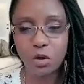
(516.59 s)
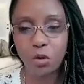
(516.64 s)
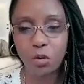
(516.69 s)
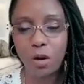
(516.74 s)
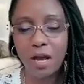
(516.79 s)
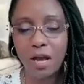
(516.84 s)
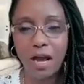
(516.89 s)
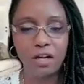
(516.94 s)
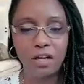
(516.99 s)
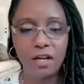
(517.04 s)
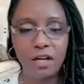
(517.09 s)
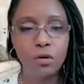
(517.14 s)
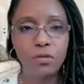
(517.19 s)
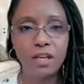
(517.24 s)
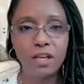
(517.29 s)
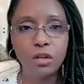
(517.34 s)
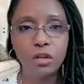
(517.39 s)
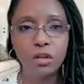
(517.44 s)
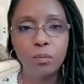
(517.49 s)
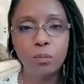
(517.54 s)
So I
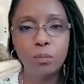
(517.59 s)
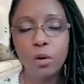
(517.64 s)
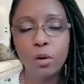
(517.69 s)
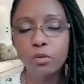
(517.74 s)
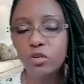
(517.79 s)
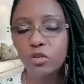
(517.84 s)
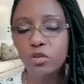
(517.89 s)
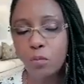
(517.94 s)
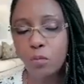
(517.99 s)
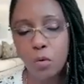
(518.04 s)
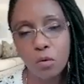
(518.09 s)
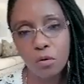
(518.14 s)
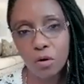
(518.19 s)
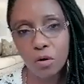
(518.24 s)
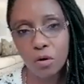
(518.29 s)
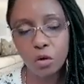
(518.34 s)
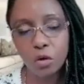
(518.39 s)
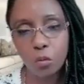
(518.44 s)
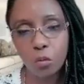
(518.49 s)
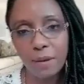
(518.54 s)
know that you'll post
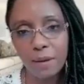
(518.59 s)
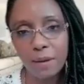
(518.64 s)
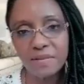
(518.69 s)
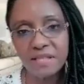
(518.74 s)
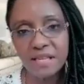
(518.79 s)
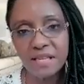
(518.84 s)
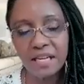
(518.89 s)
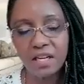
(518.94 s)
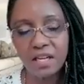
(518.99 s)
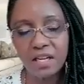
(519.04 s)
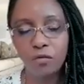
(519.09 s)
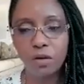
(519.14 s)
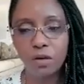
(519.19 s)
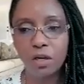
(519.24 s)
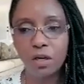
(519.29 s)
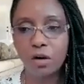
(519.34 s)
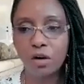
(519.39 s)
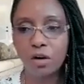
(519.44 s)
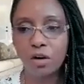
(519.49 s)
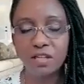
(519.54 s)
more on your website
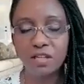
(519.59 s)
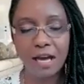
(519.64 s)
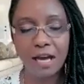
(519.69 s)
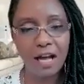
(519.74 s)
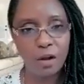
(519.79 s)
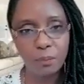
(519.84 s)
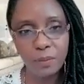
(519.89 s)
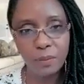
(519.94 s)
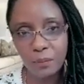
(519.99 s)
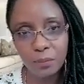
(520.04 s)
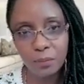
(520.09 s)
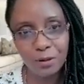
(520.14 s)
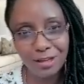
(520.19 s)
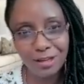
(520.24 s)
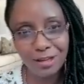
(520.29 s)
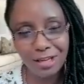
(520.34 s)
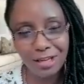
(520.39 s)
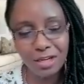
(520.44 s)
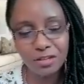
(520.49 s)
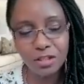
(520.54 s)
in regards to how
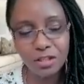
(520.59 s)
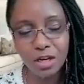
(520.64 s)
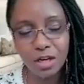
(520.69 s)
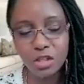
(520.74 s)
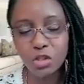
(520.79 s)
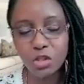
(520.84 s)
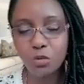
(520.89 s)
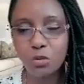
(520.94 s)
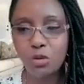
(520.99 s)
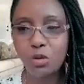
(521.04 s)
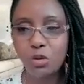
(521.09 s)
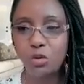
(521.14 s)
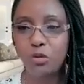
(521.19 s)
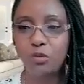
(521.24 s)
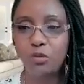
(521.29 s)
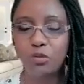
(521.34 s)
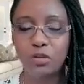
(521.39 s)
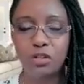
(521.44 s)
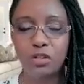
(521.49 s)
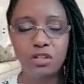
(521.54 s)
people can get in touch with
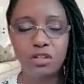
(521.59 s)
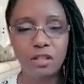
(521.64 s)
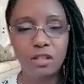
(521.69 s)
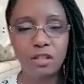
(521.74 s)
you for